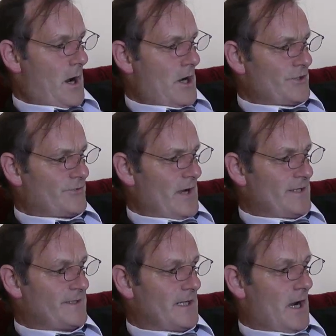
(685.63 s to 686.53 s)
Horse
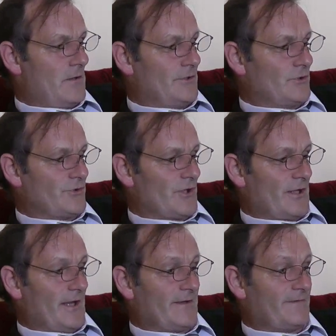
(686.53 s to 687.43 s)
Racing Ireland does
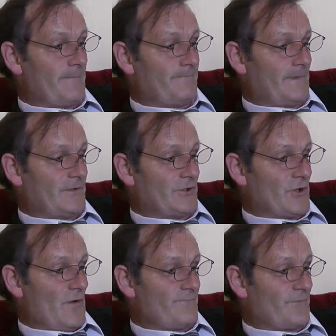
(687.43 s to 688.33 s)
not accept that the
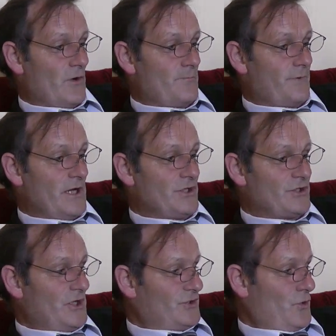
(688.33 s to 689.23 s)
Turf Club
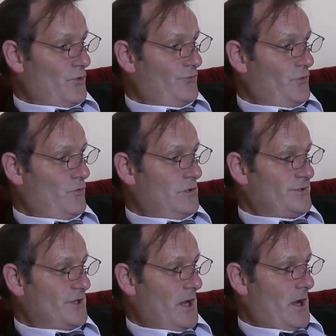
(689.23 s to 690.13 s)
breached its own
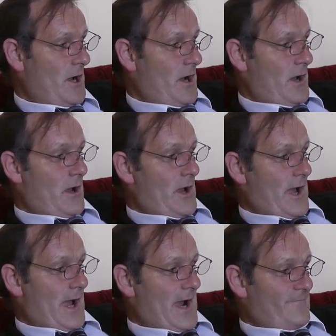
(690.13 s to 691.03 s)
rules
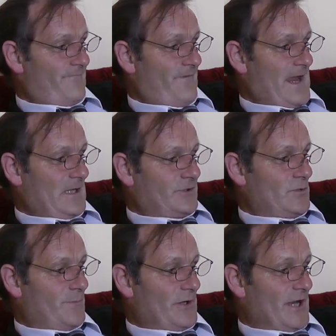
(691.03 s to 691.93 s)
and failed
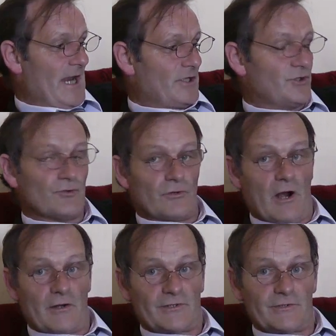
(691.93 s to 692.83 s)
to protect
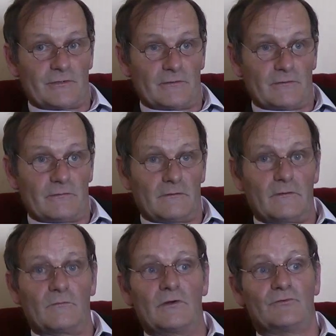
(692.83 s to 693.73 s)
your horse.
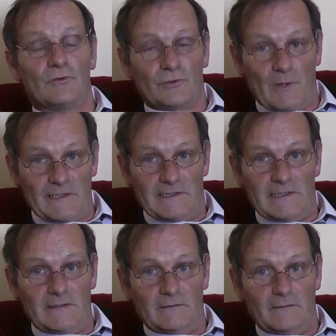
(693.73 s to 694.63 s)
Well, Rule
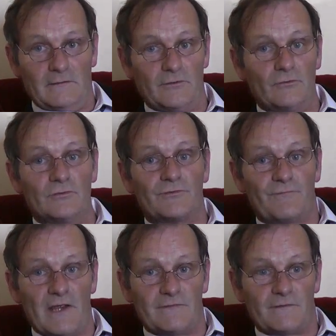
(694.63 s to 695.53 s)
20 in the rules
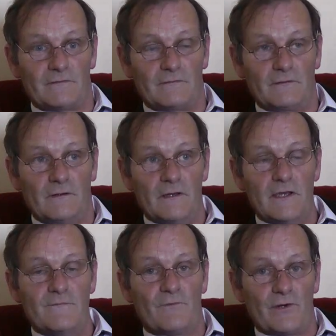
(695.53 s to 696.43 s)
of racing,
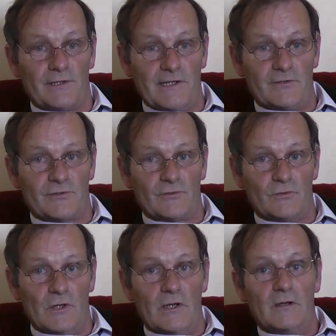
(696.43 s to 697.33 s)
if were adhered
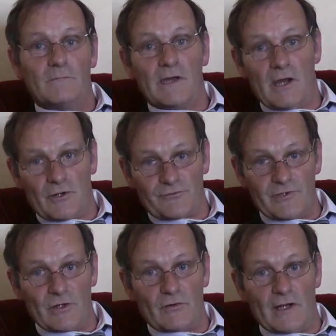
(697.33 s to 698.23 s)
to, my
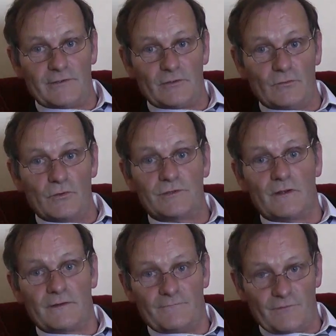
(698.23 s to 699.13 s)
horse Rio Grande
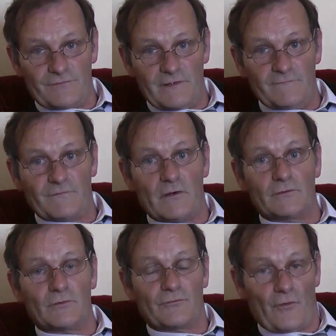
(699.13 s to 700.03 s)
would not have received
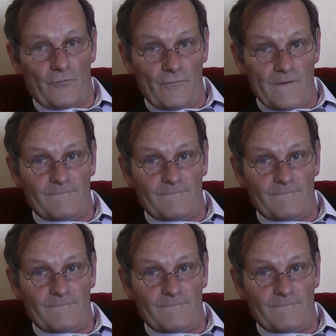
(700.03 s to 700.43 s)
all those